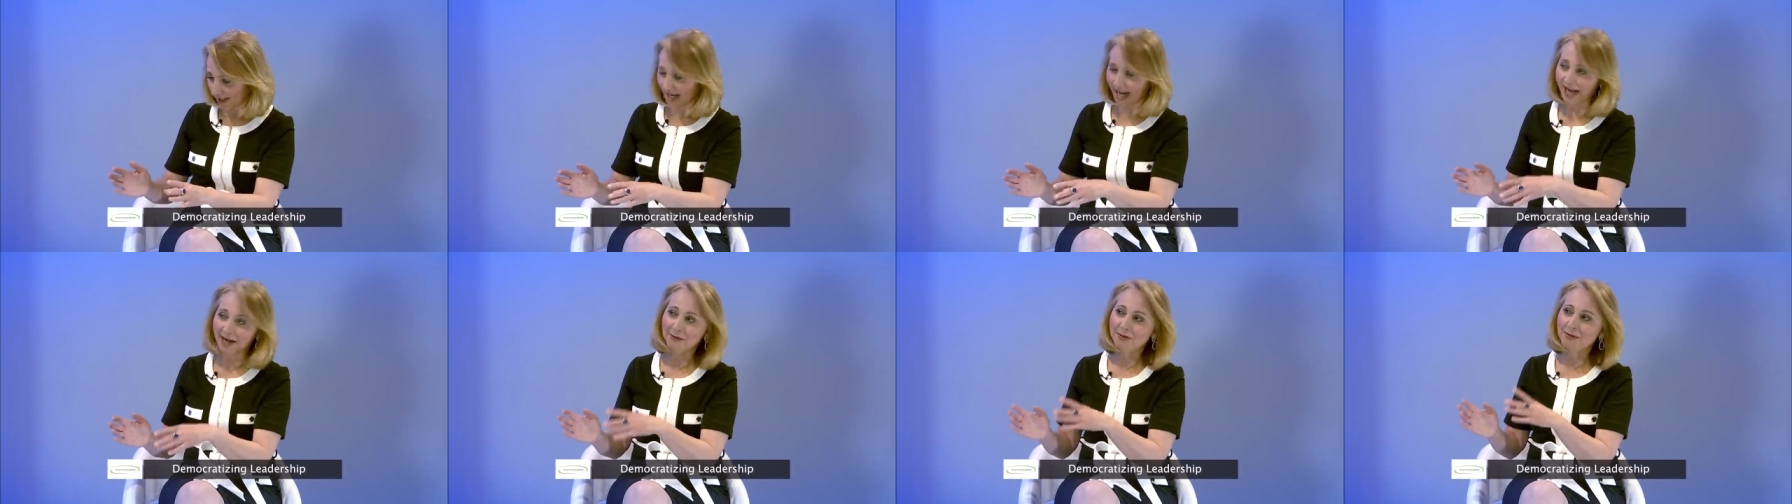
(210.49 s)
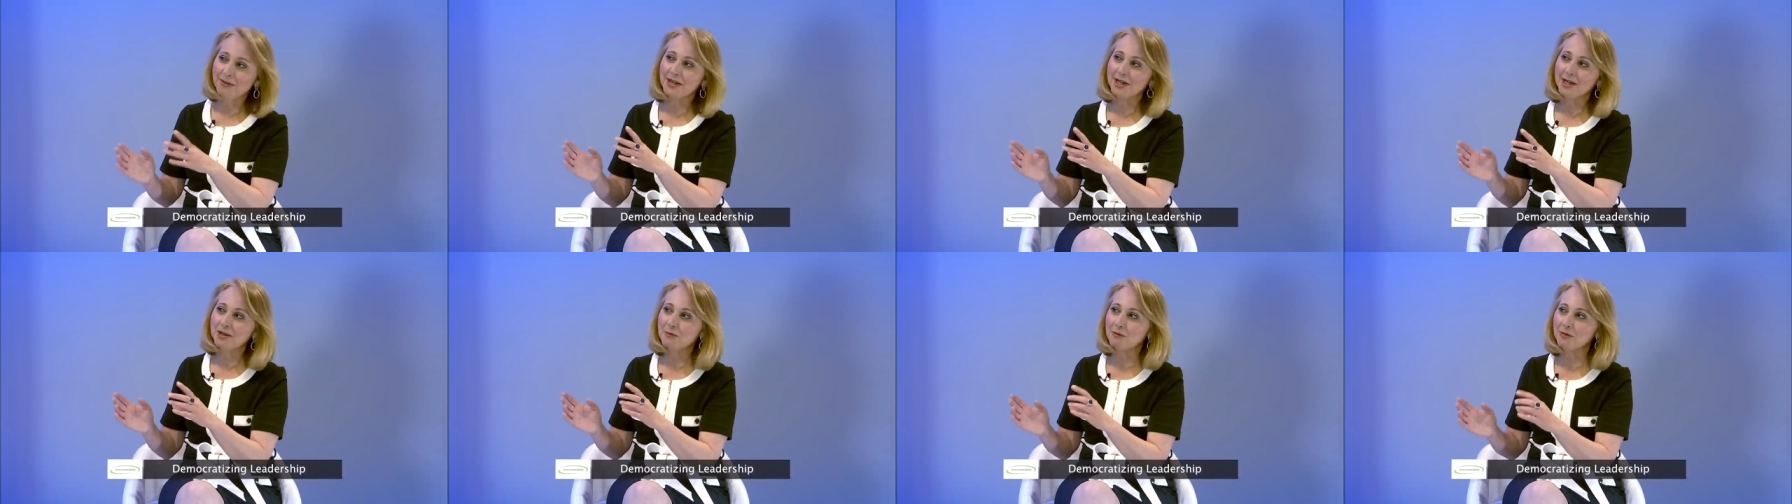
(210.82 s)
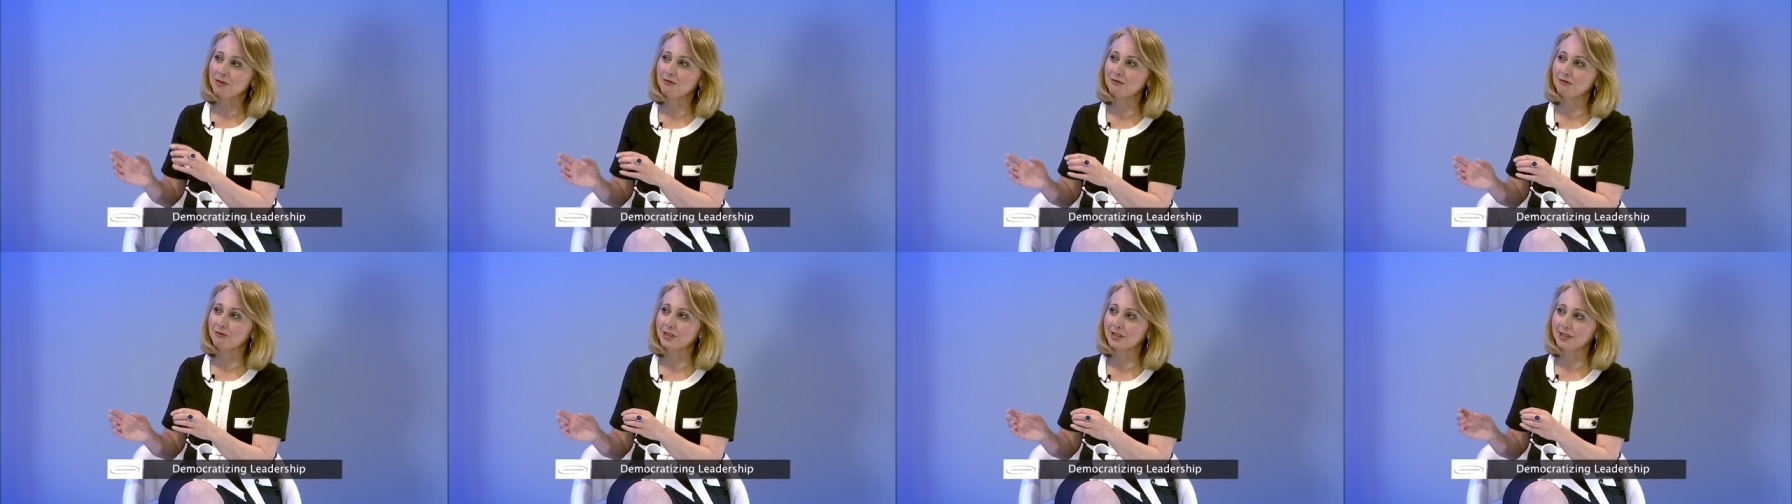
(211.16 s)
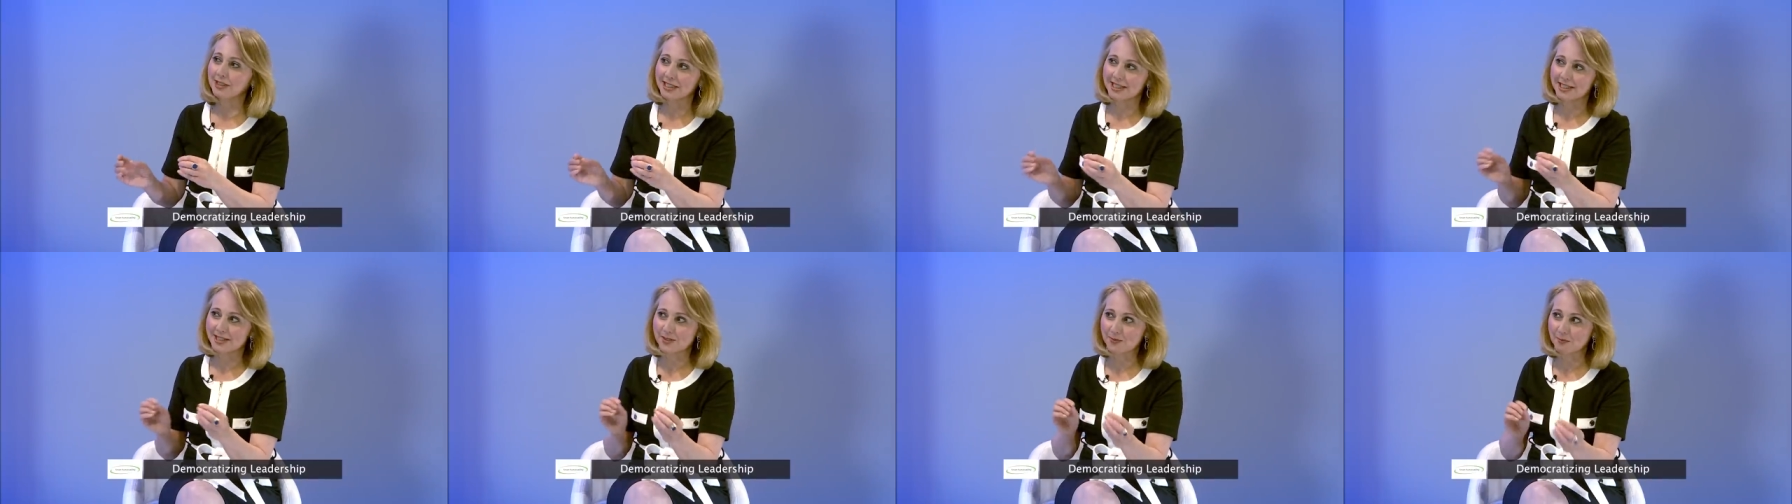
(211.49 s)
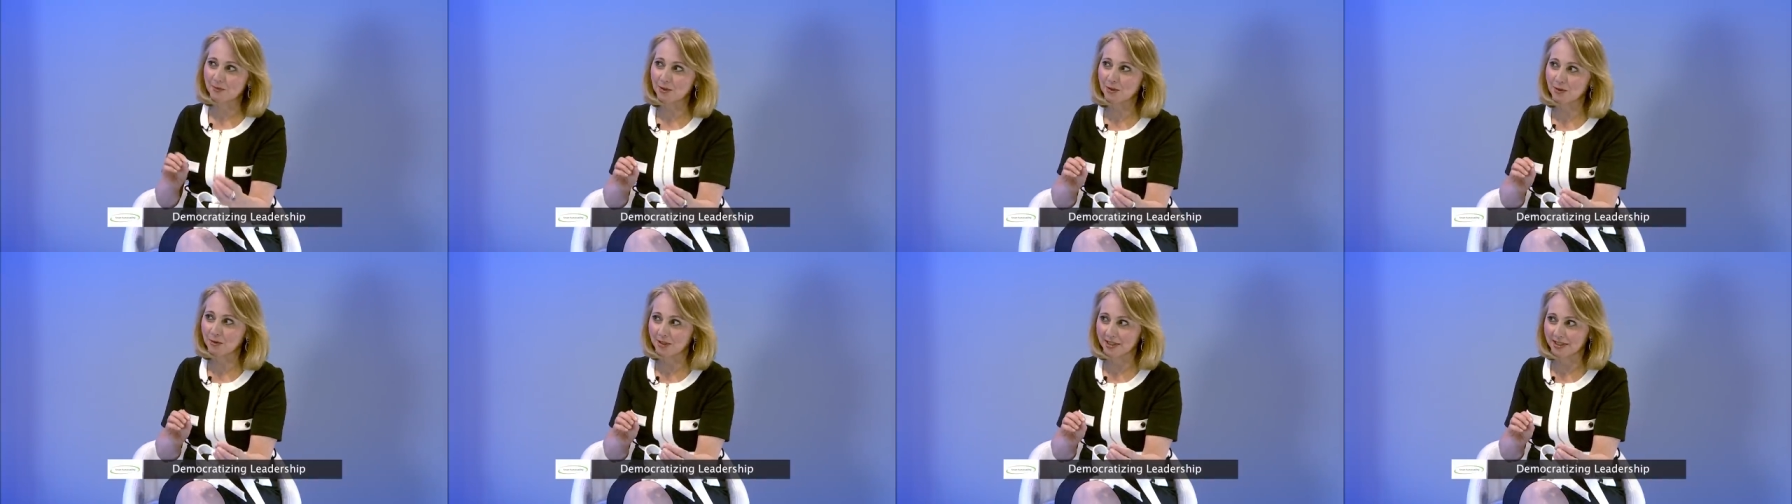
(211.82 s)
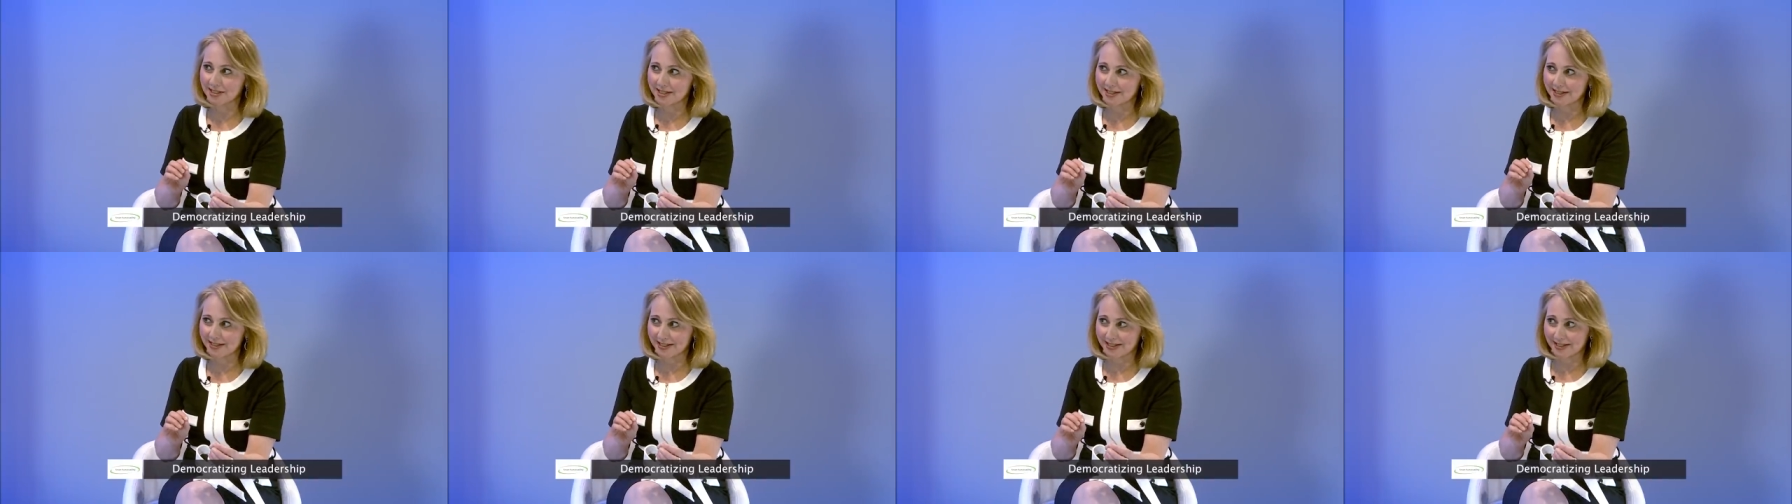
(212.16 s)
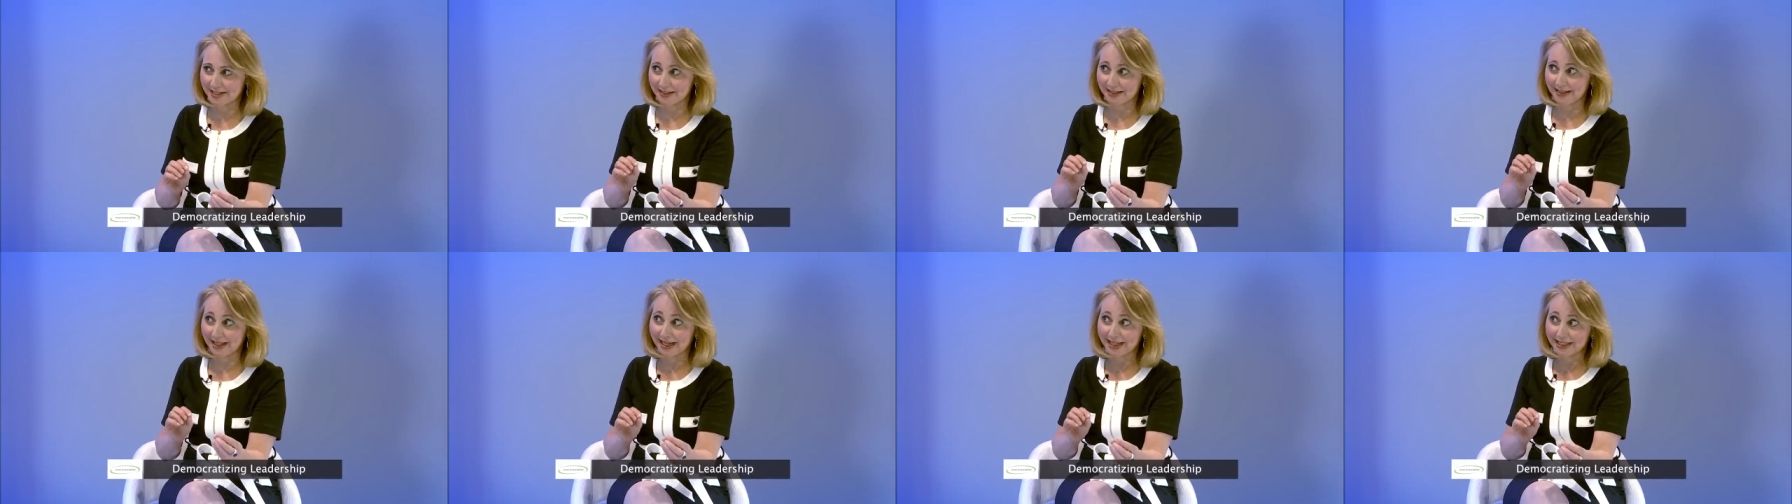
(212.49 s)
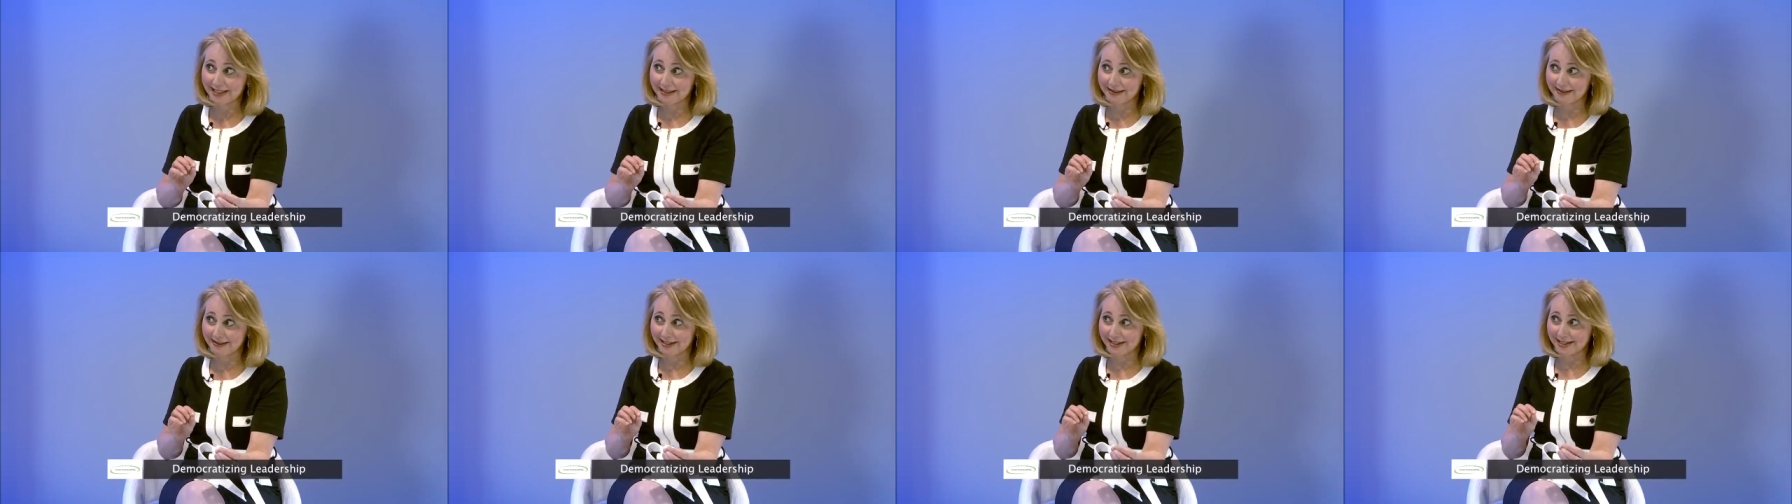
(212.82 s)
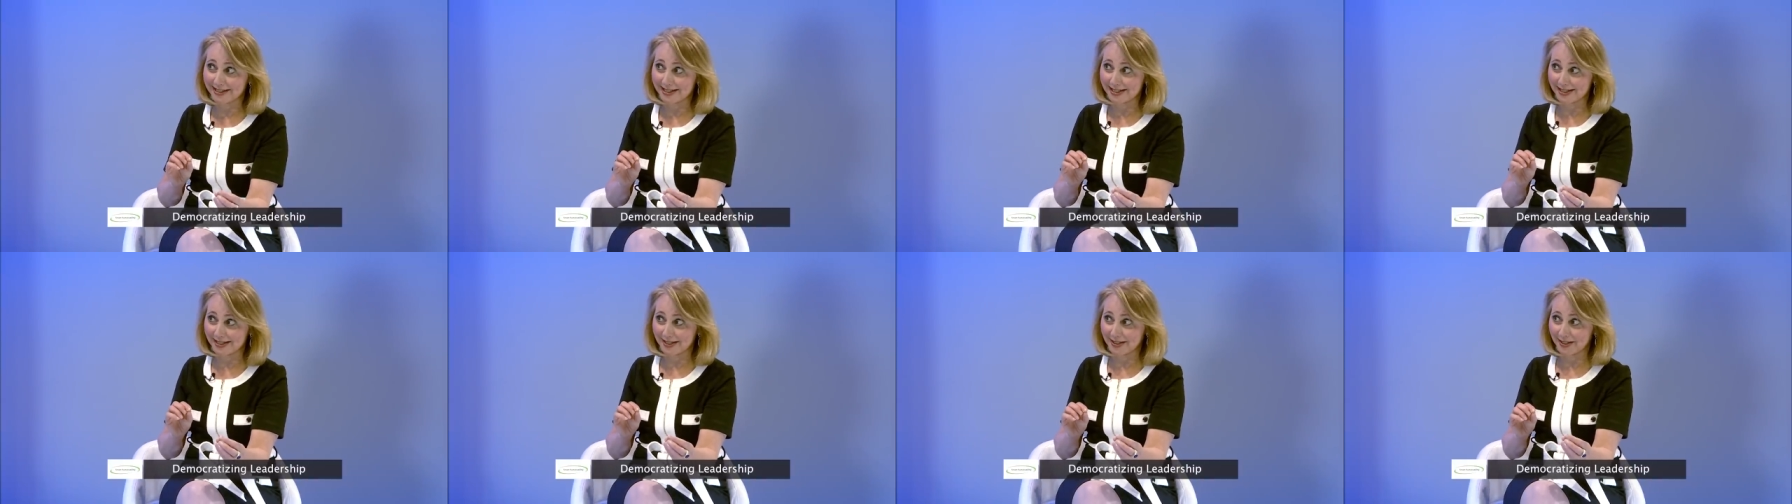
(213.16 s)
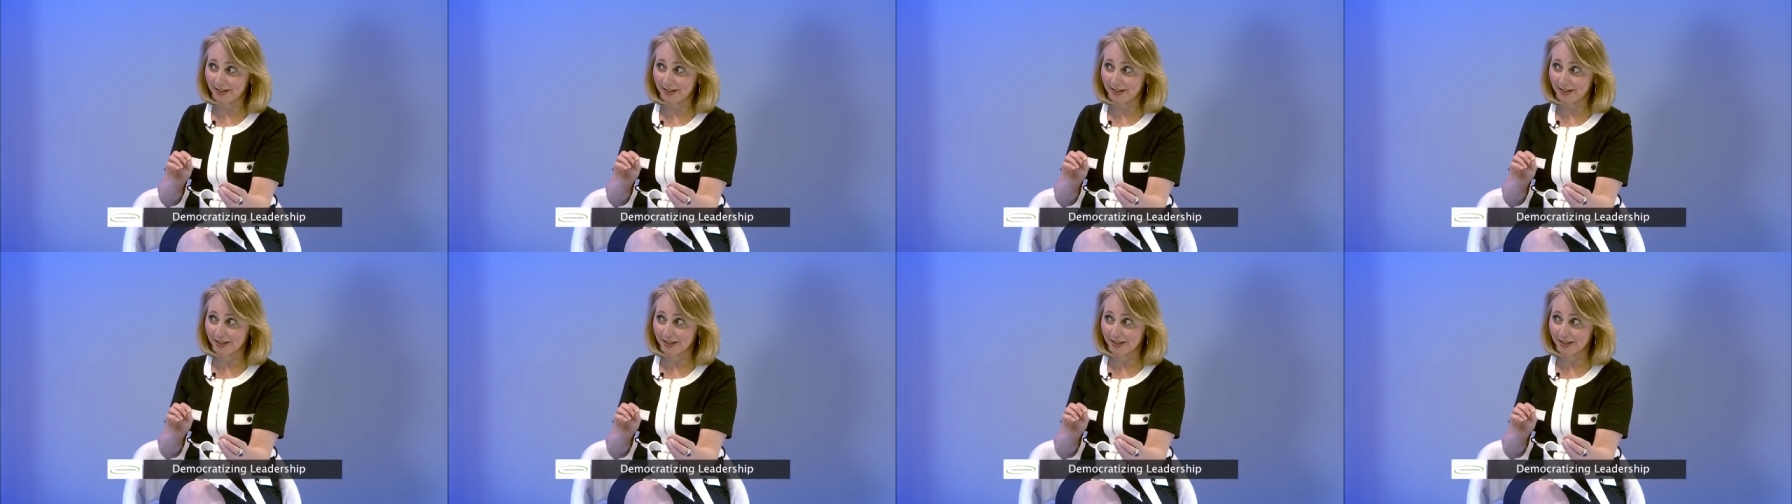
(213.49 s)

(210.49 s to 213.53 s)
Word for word: And mm. I don't think we've really experienced this like this